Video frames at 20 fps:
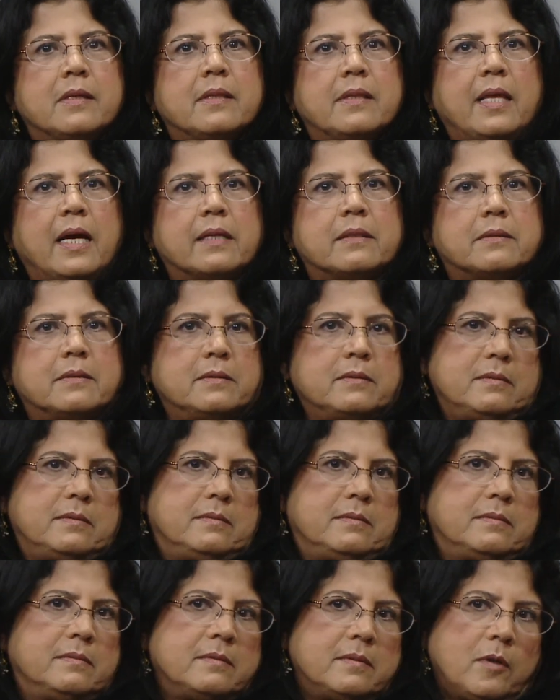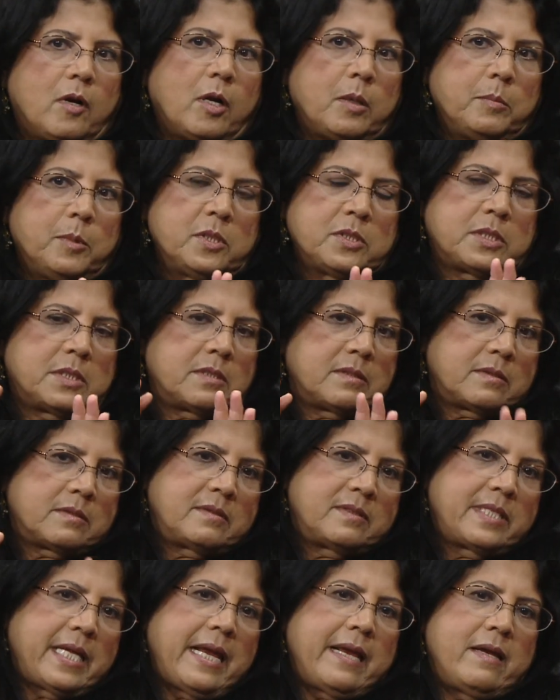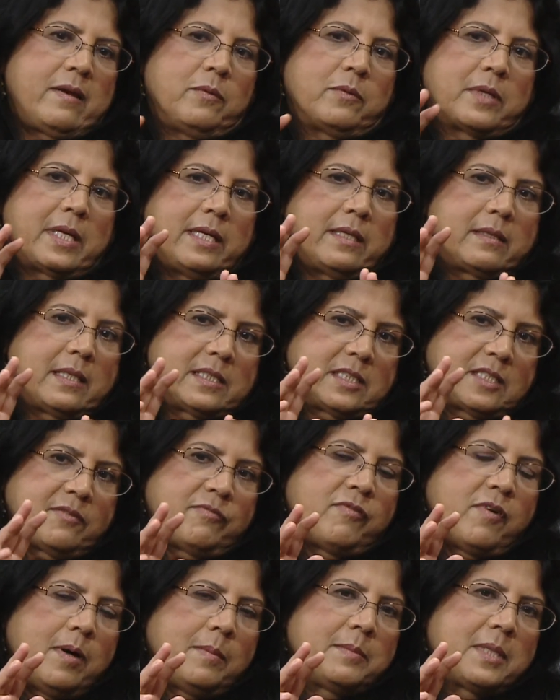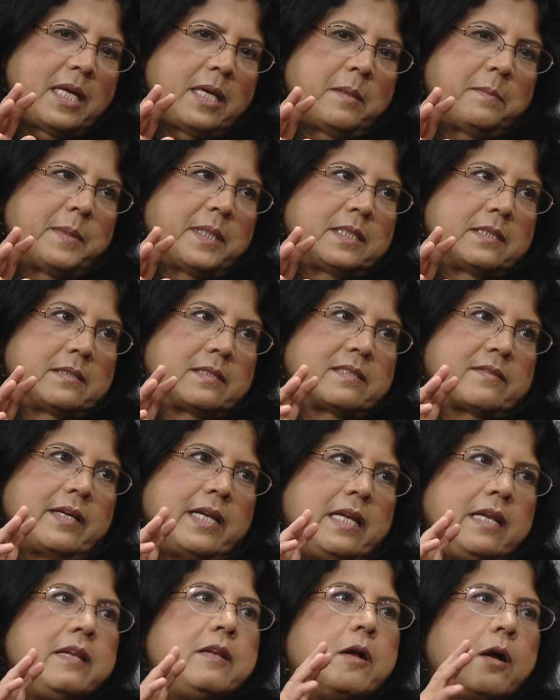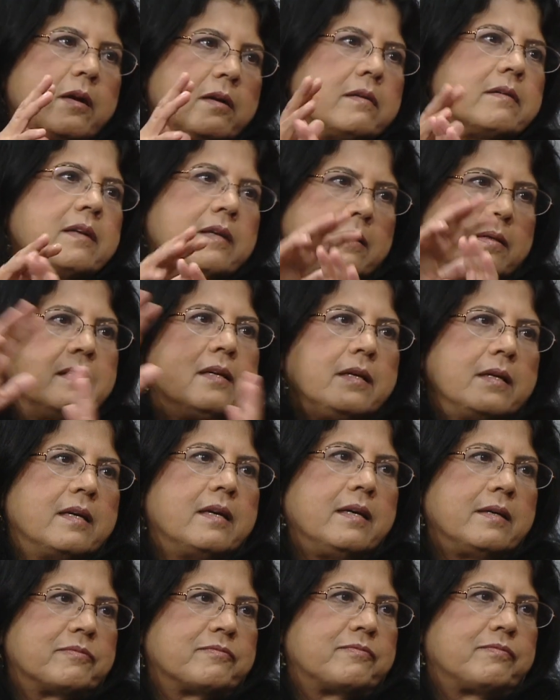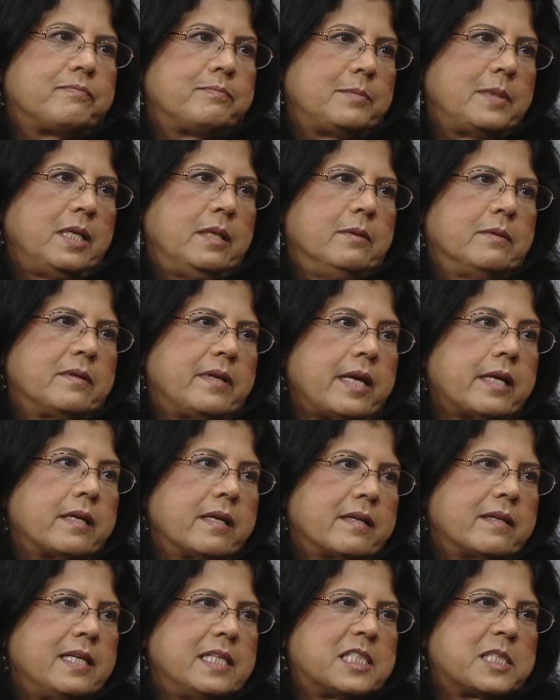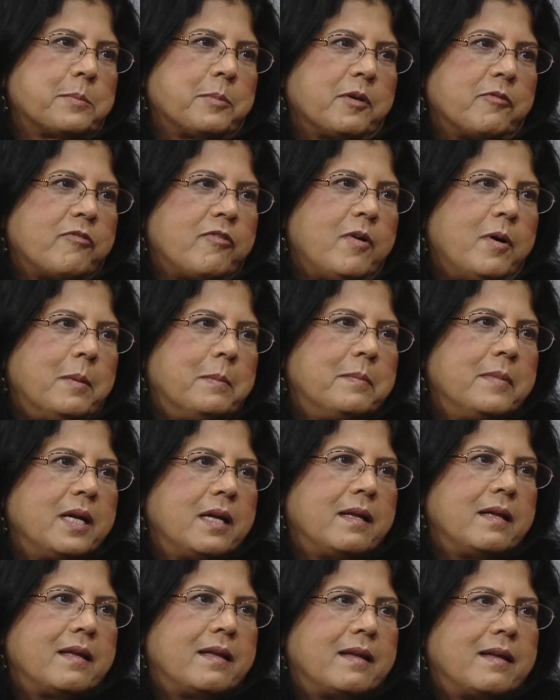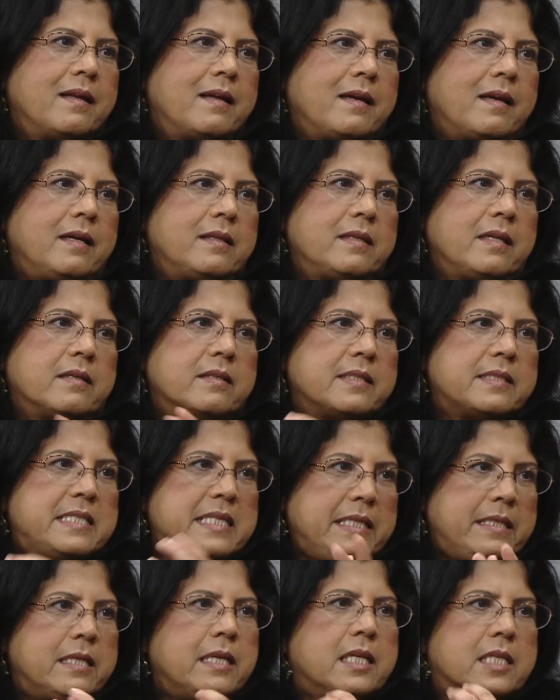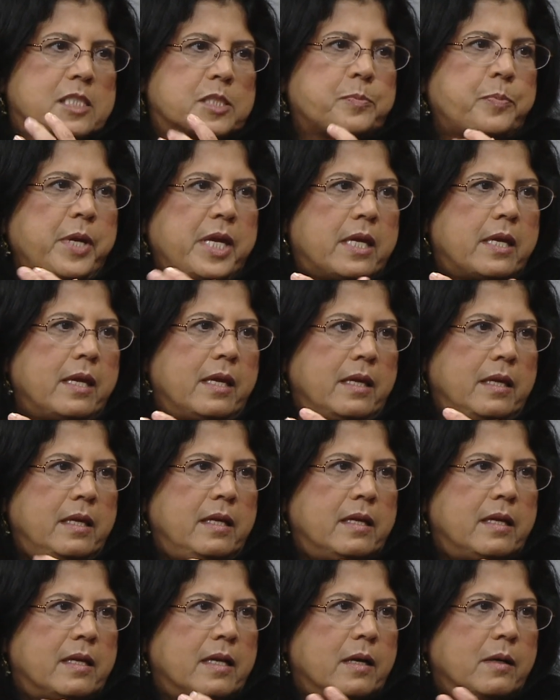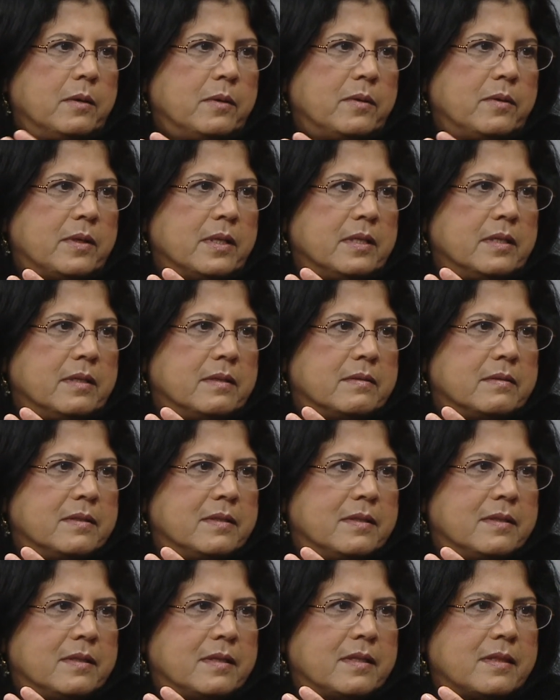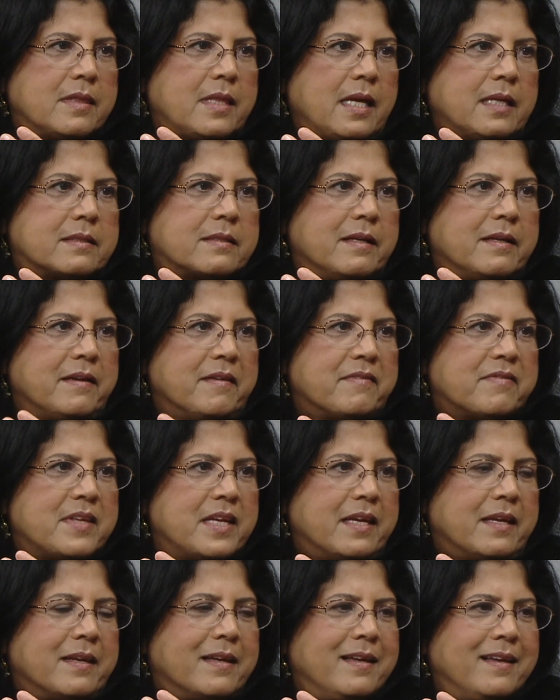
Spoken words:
that almost say, okay, there's a form there, but it's really not a recognizable form. And there are details peeking in and out and that kind of thing.